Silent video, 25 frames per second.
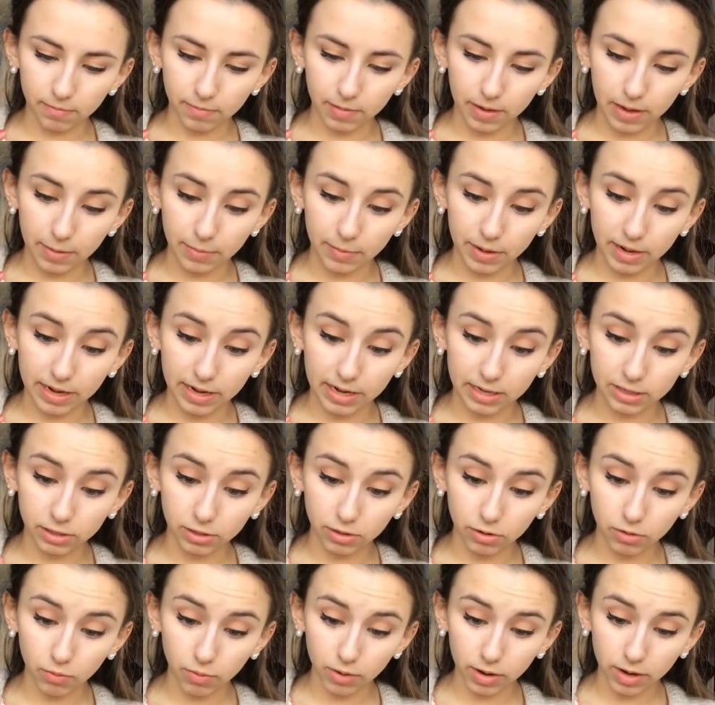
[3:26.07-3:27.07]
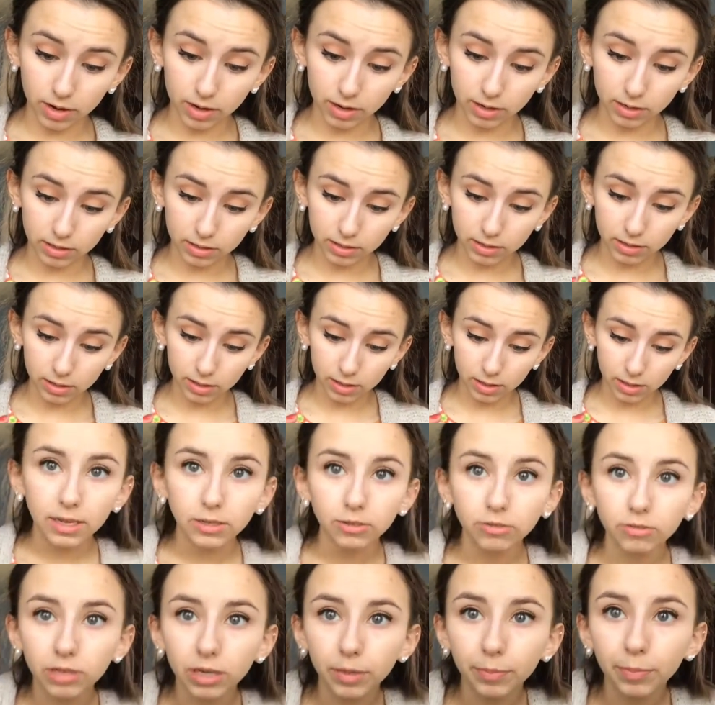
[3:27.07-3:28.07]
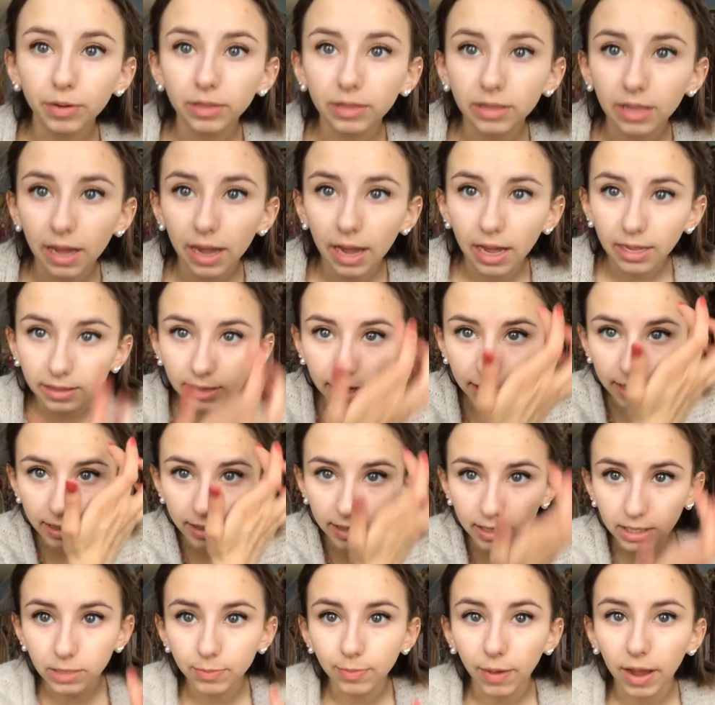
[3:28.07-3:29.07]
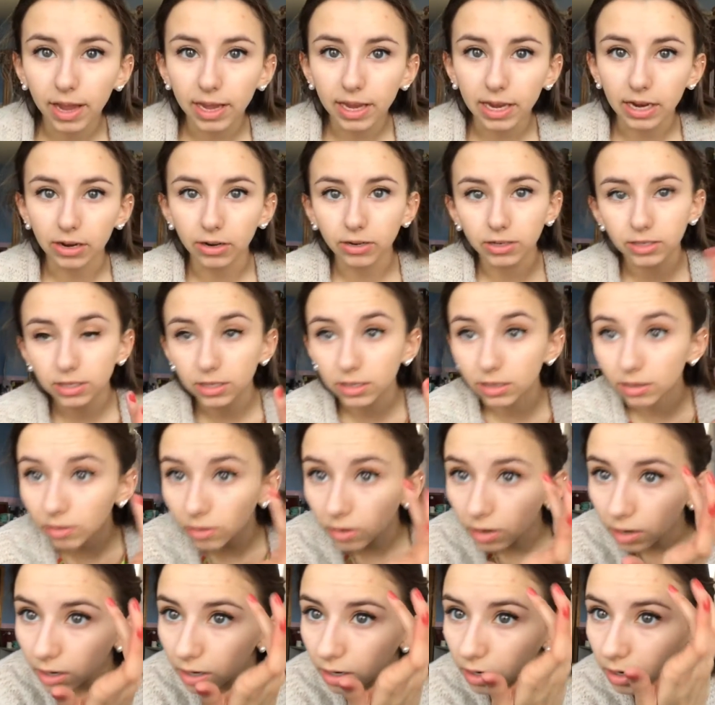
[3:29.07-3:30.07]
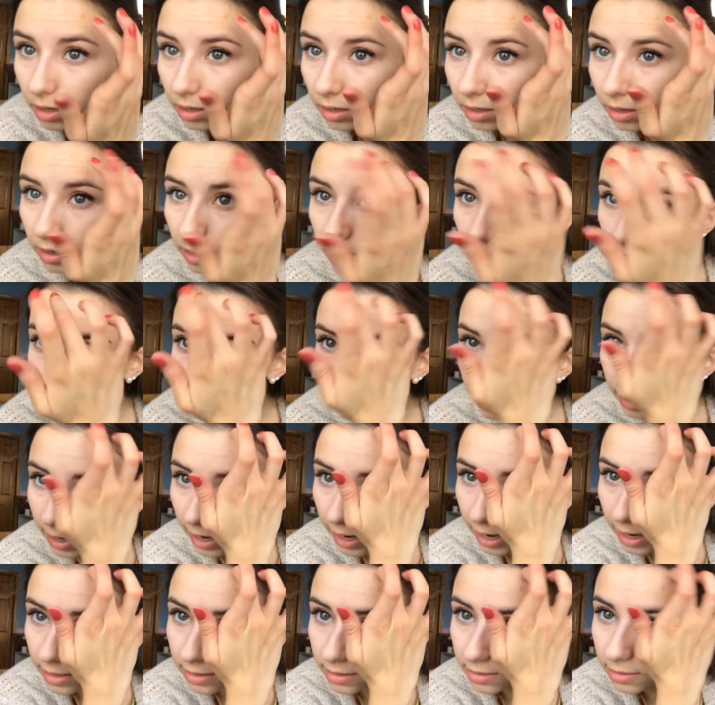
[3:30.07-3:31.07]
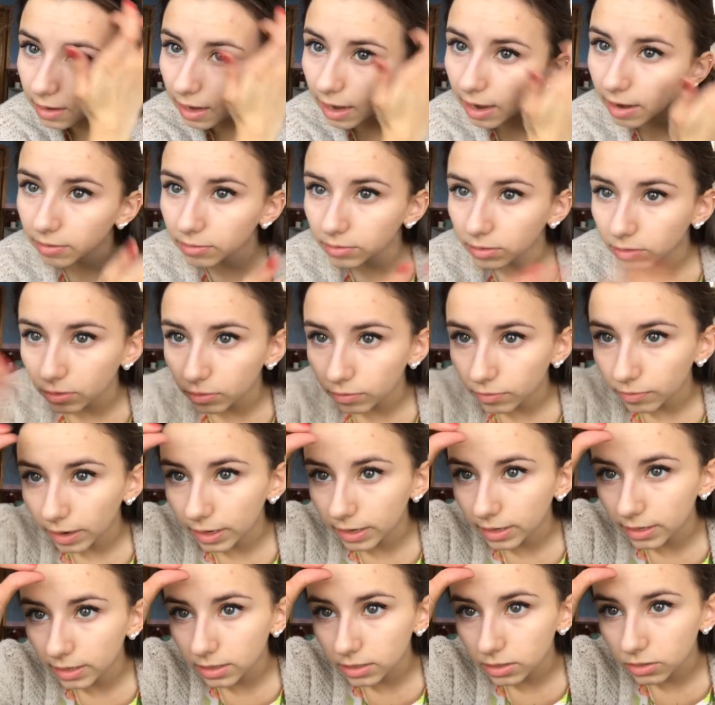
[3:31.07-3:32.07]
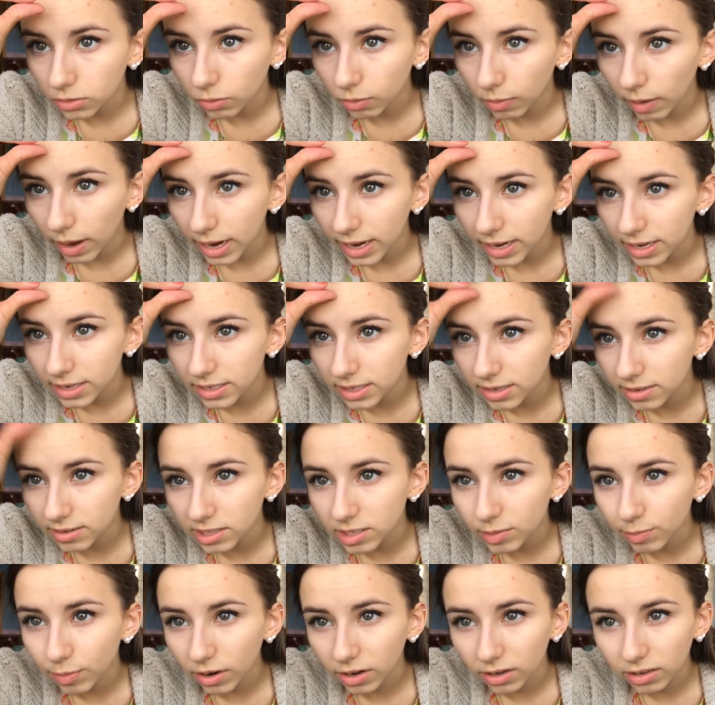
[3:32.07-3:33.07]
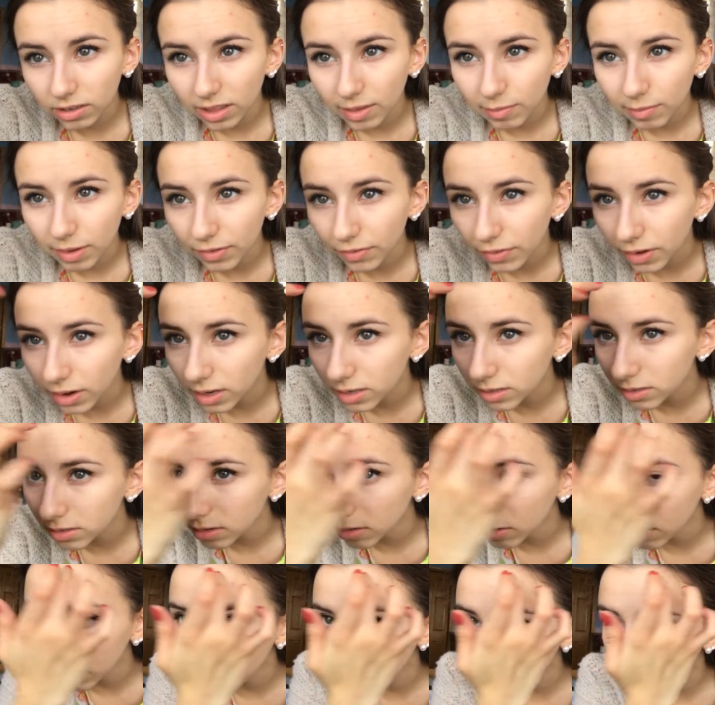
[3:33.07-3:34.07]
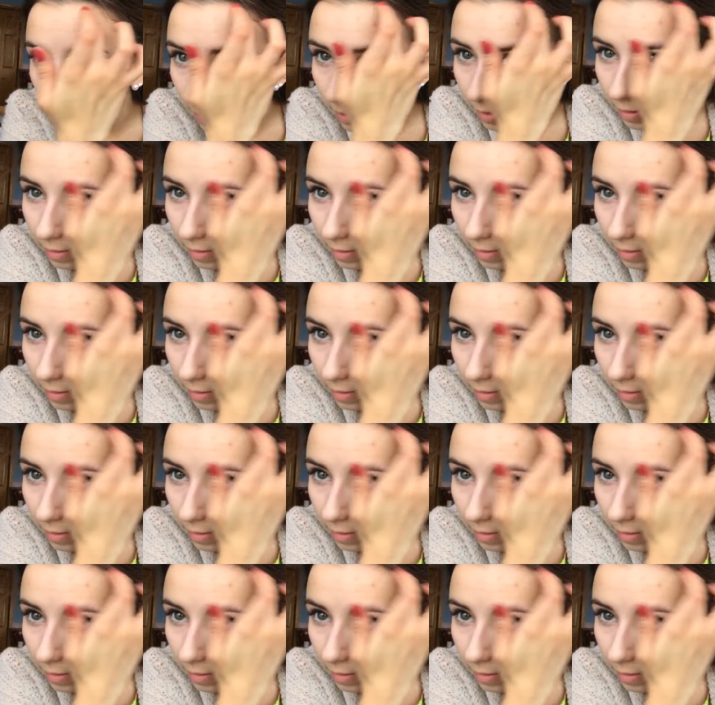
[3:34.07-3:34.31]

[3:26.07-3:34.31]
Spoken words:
I mean, it still works. So I'm going to put that on like this spot here to cancel out the redness. Why is there a sparkle on my face? Okay.